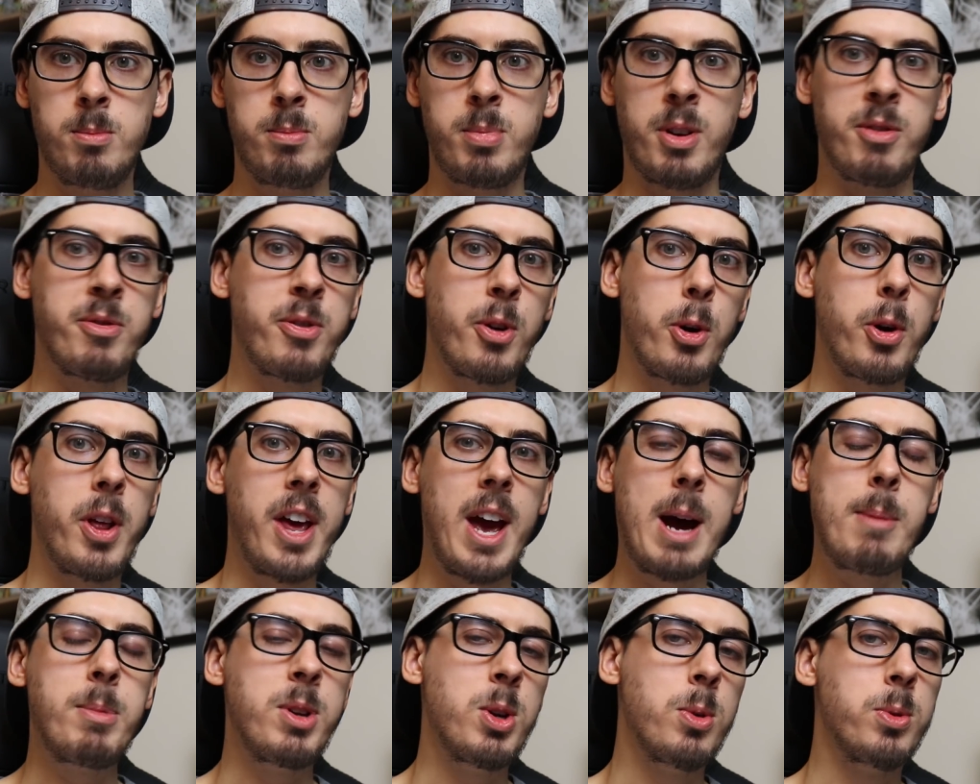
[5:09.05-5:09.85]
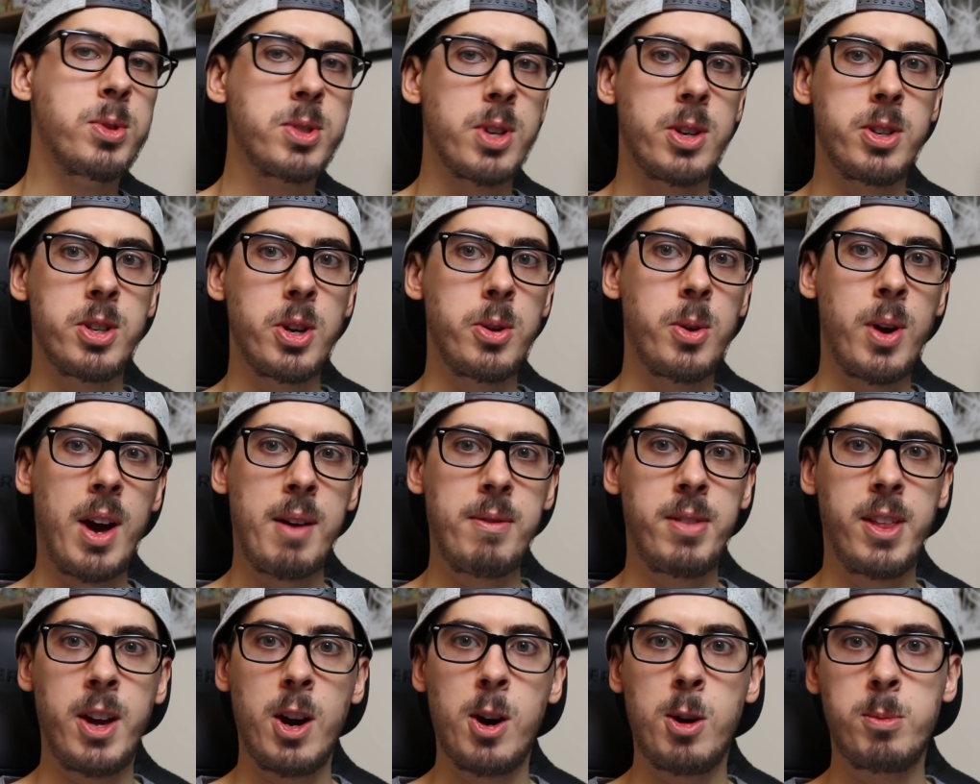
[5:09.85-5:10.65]
But through the app, you also do
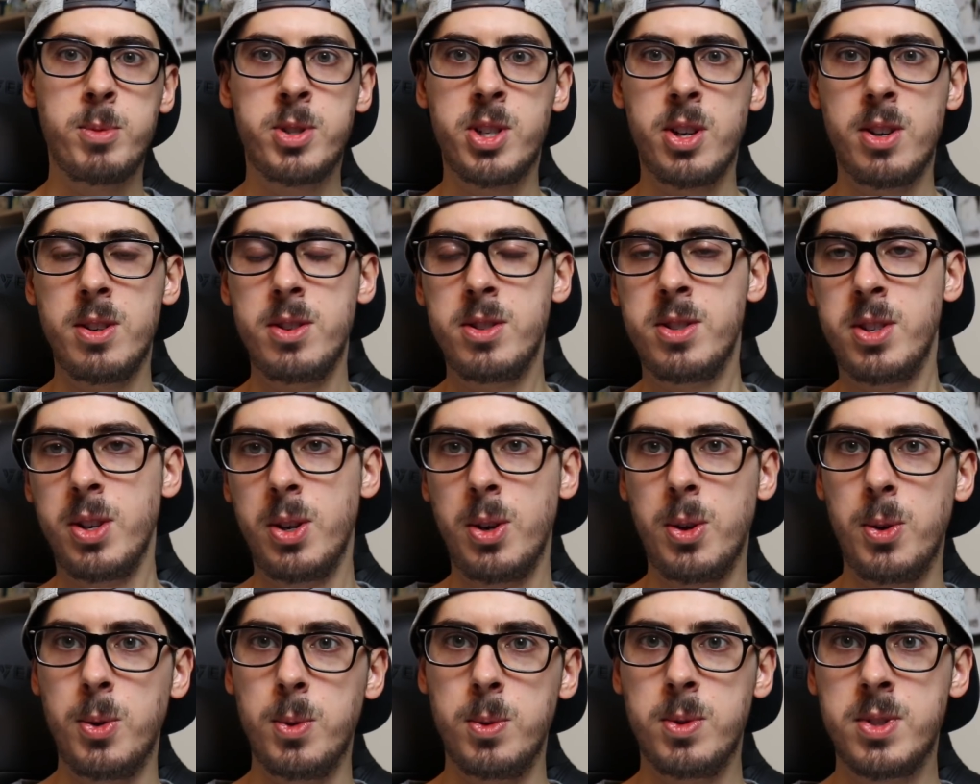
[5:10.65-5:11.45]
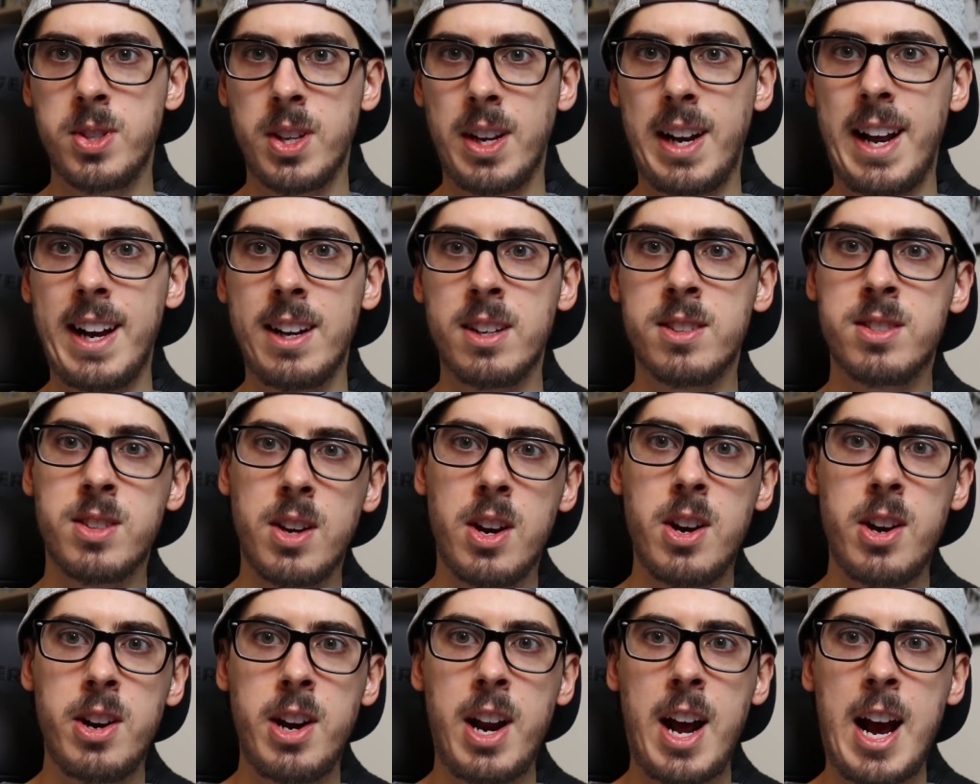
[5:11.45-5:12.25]
have the option to select
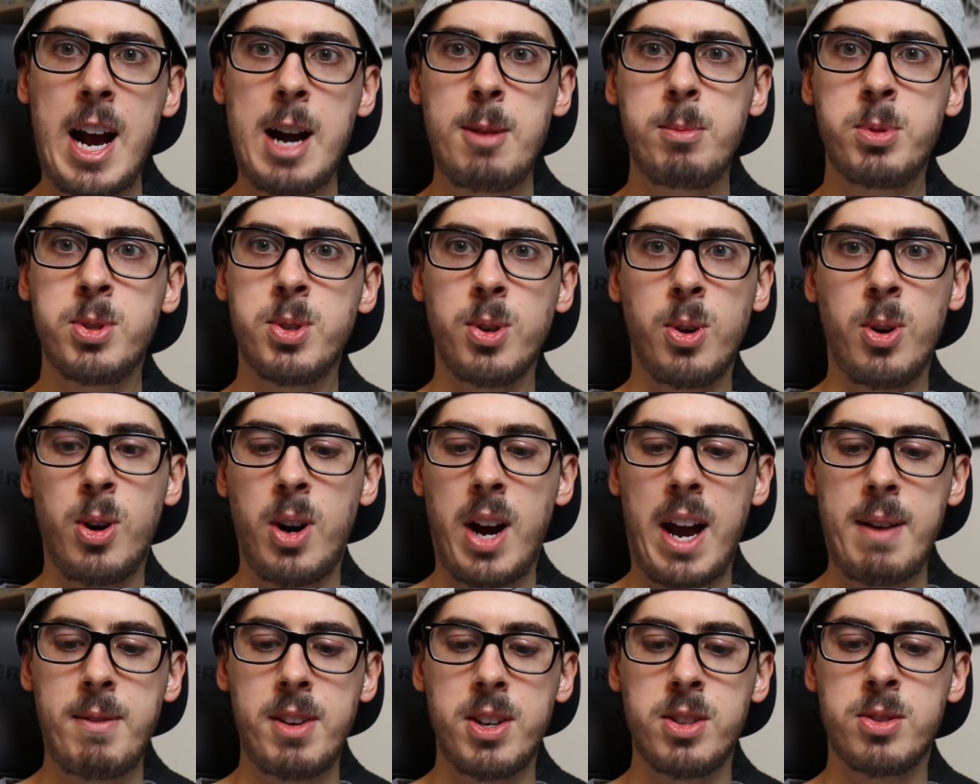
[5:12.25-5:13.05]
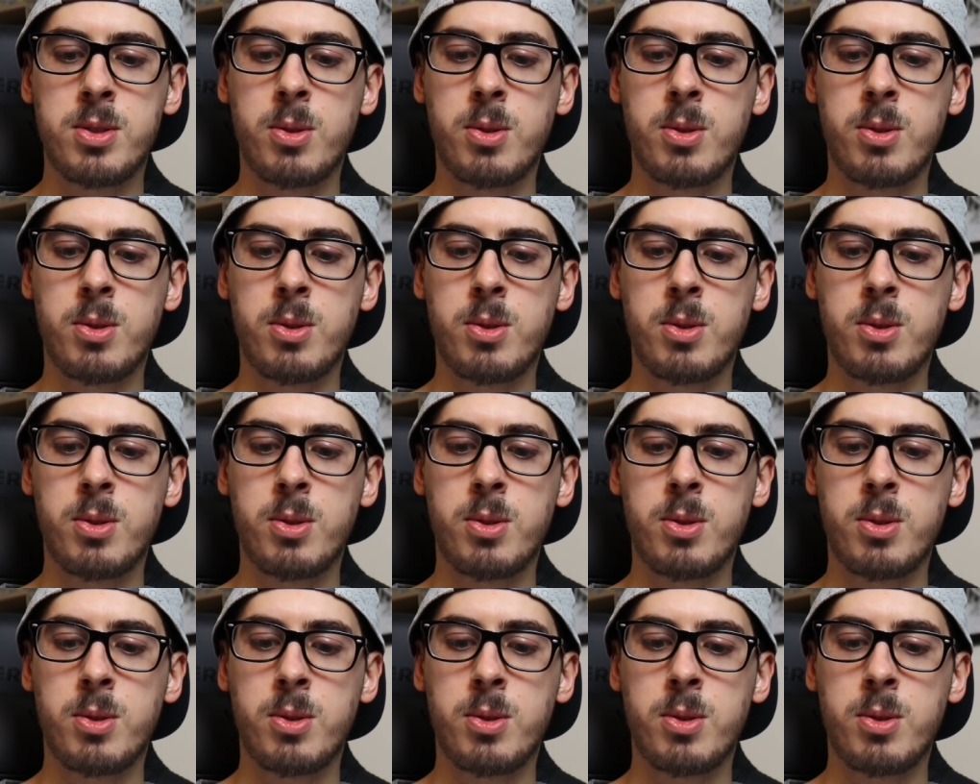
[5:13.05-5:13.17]
certain apps or have it